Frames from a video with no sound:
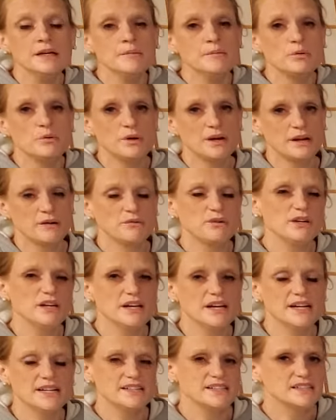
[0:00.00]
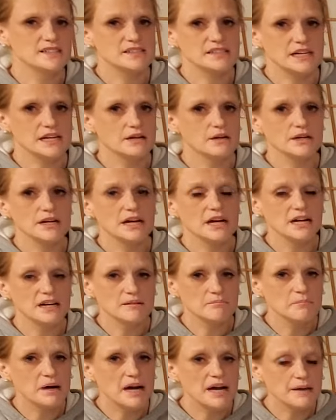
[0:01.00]
But what I realized is that
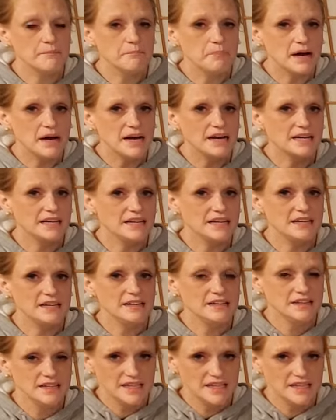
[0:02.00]
my body